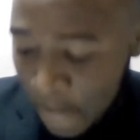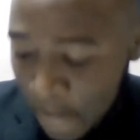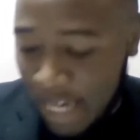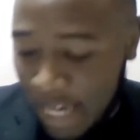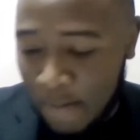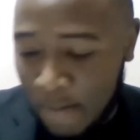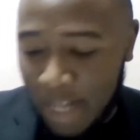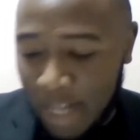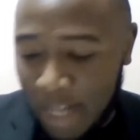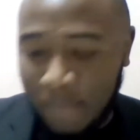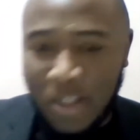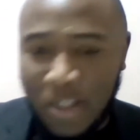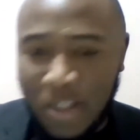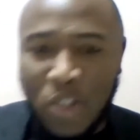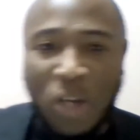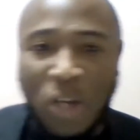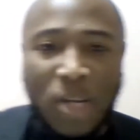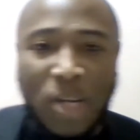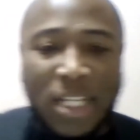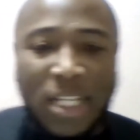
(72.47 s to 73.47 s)
Amen.
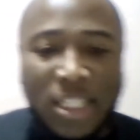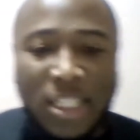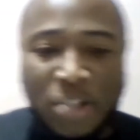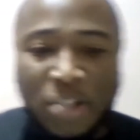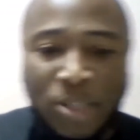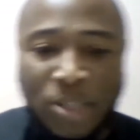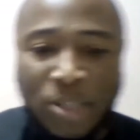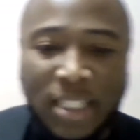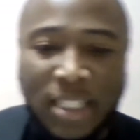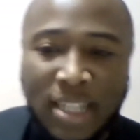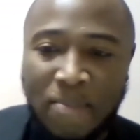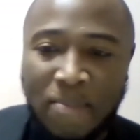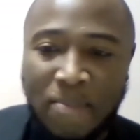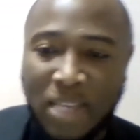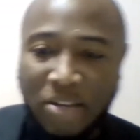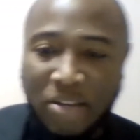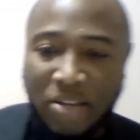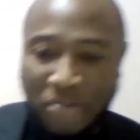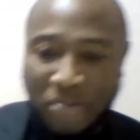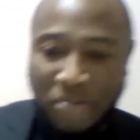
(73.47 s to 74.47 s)
So I want to just read
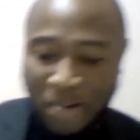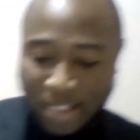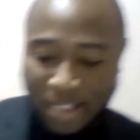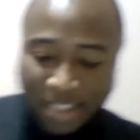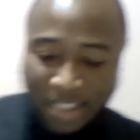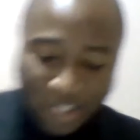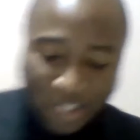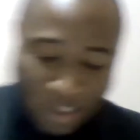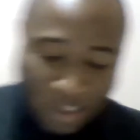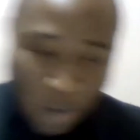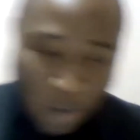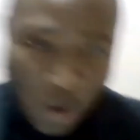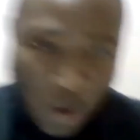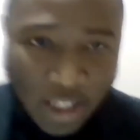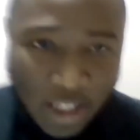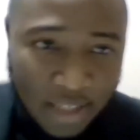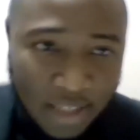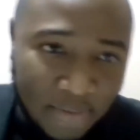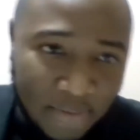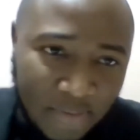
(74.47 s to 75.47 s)
something for us this
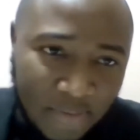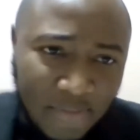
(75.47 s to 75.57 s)
morning.